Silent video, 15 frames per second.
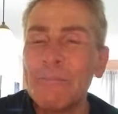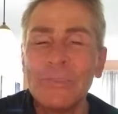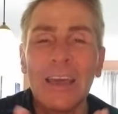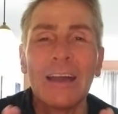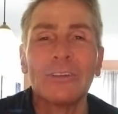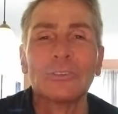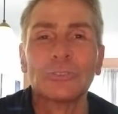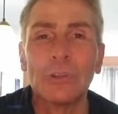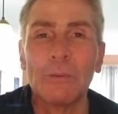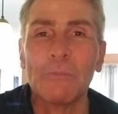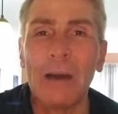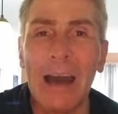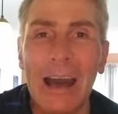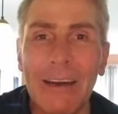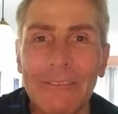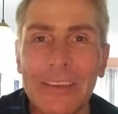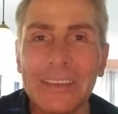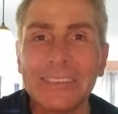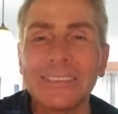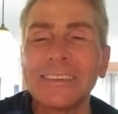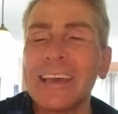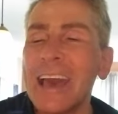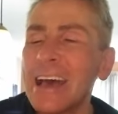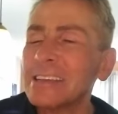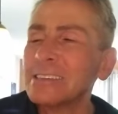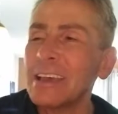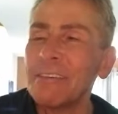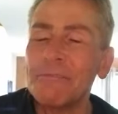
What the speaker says: Donald Trump obviously has a